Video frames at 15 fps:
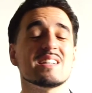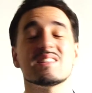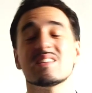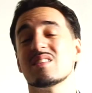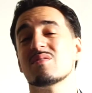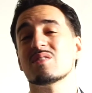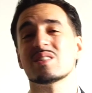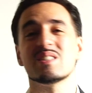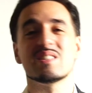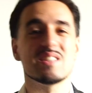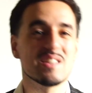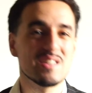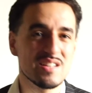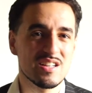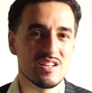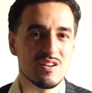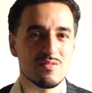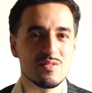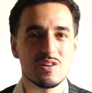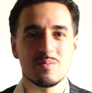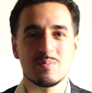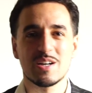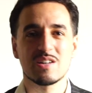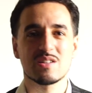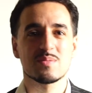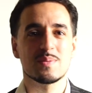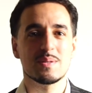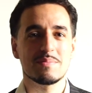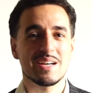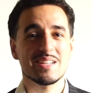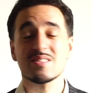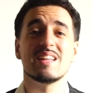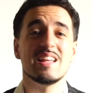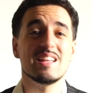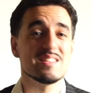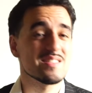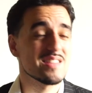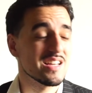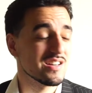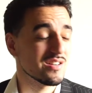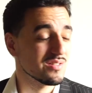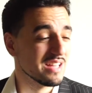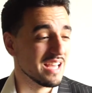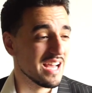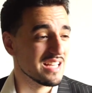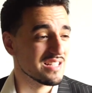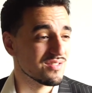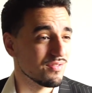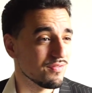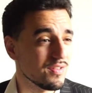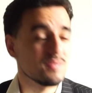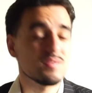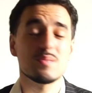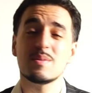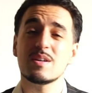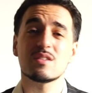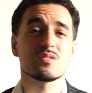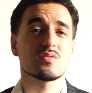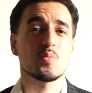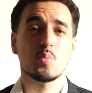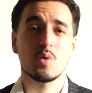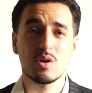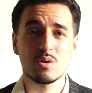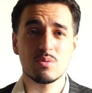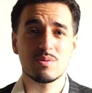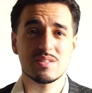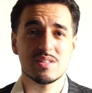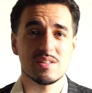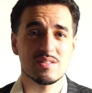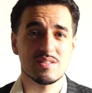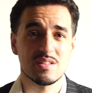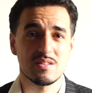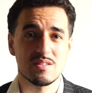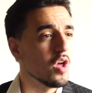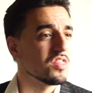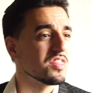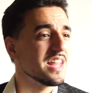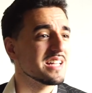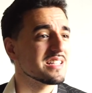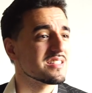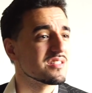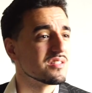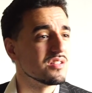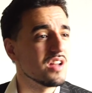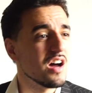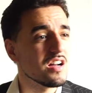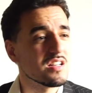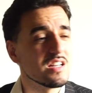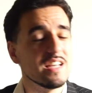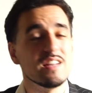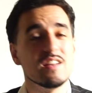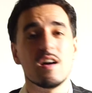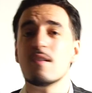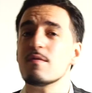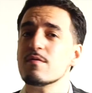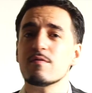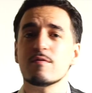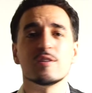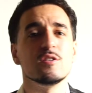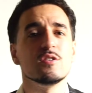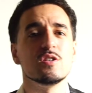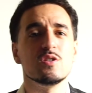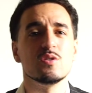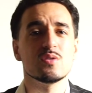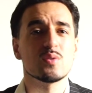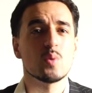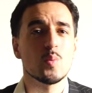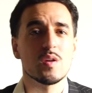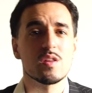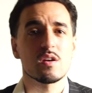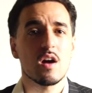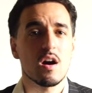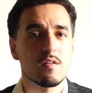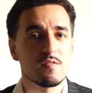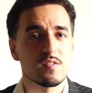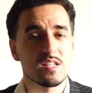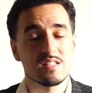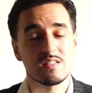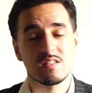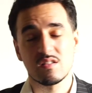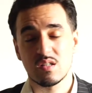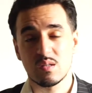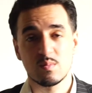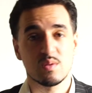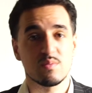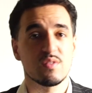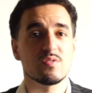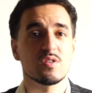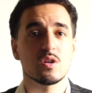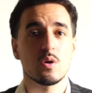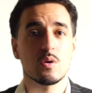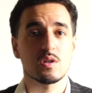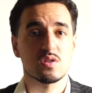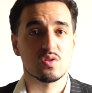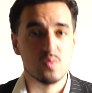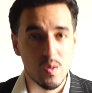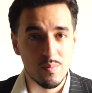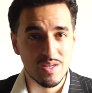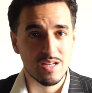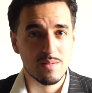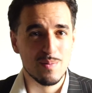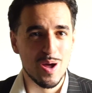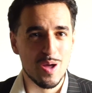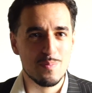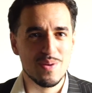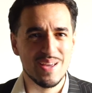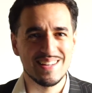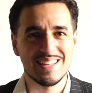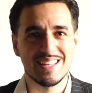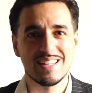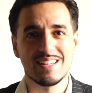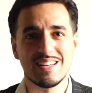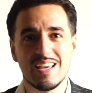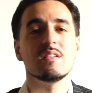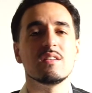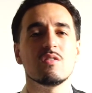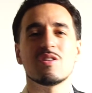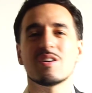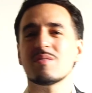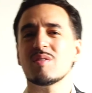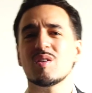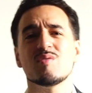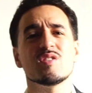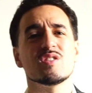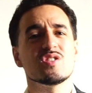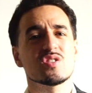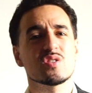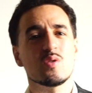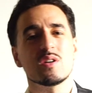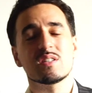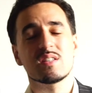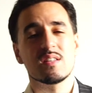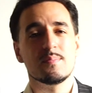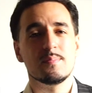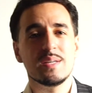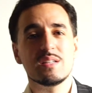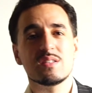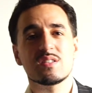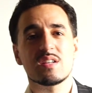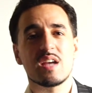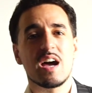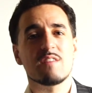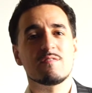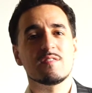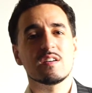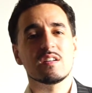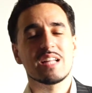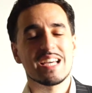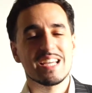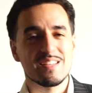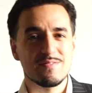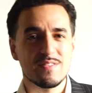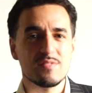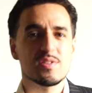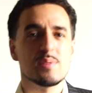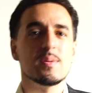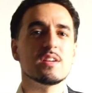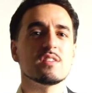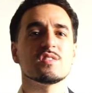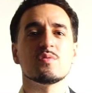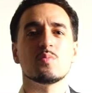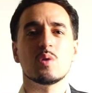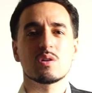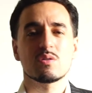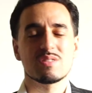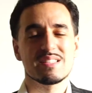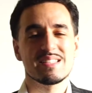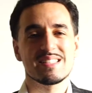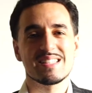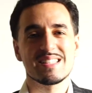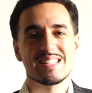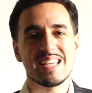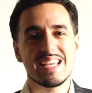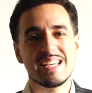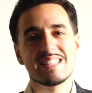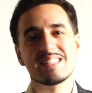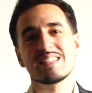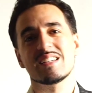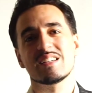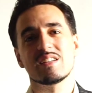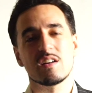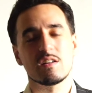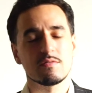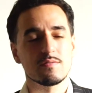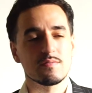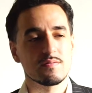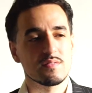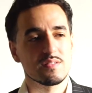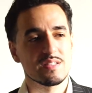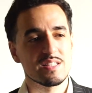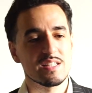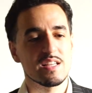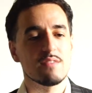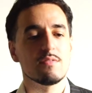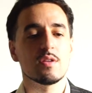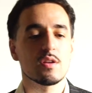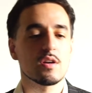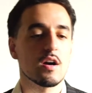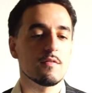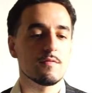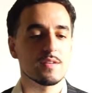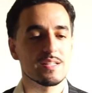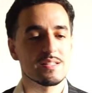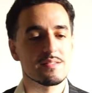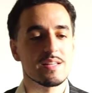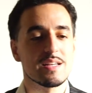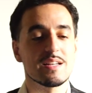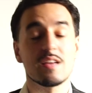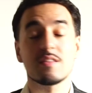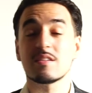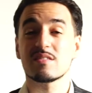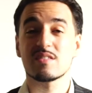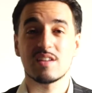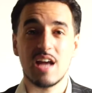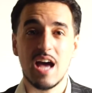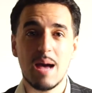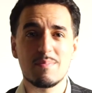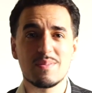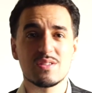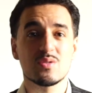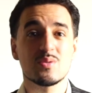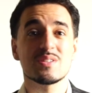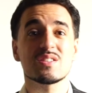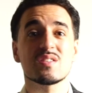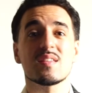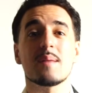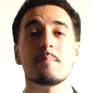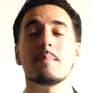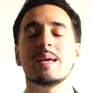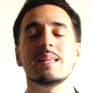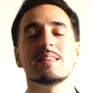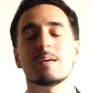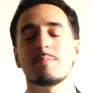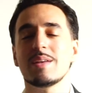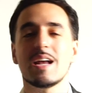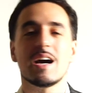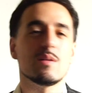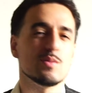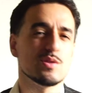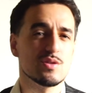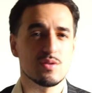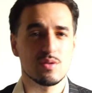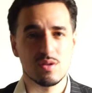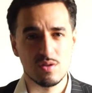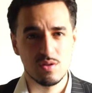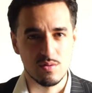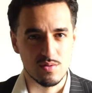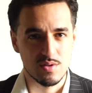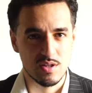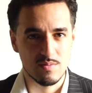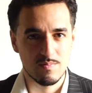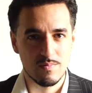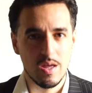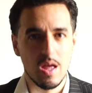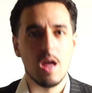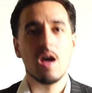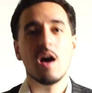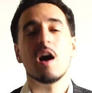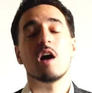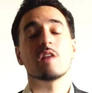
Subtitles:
to the versatility of the Omega Speedmaster is that it only has 50 meters of water resistance. That's not enough for you to use it with confidence in terms of if you're going swimming, in my opinion, or even if you're just going to the beach. I feel like 50 meters of water resistance isn't enough to give you the confidence that nothing's going to happen to it, so that may limit how much you can use it. On